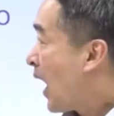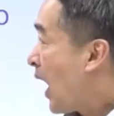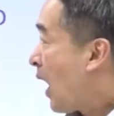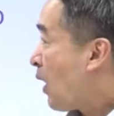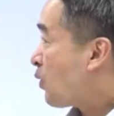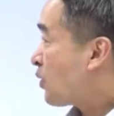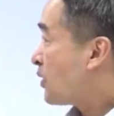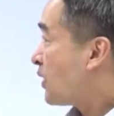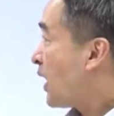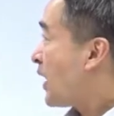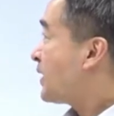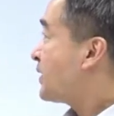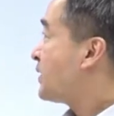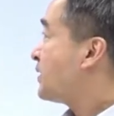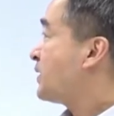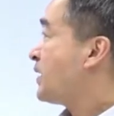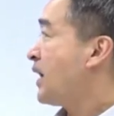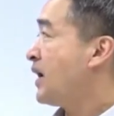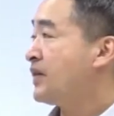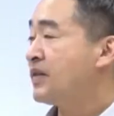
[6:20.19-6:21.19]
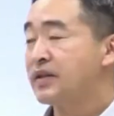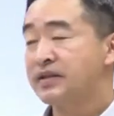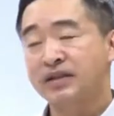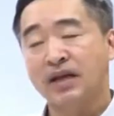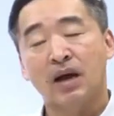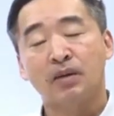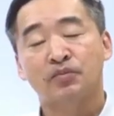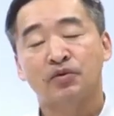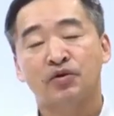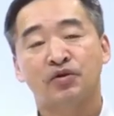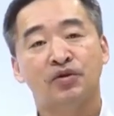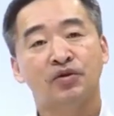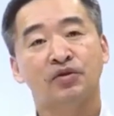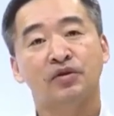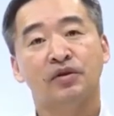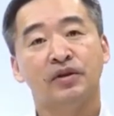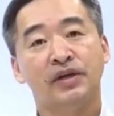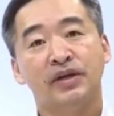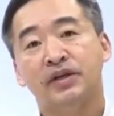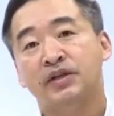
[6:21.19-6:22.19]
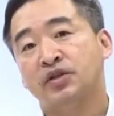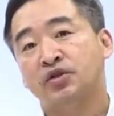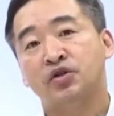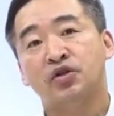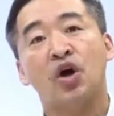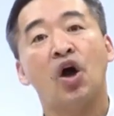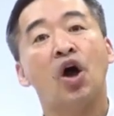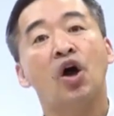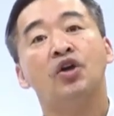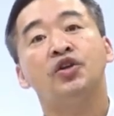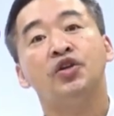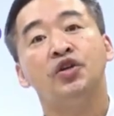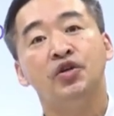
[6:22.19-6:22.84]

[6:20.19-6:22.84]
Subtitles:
I would like to take this opportunity to talk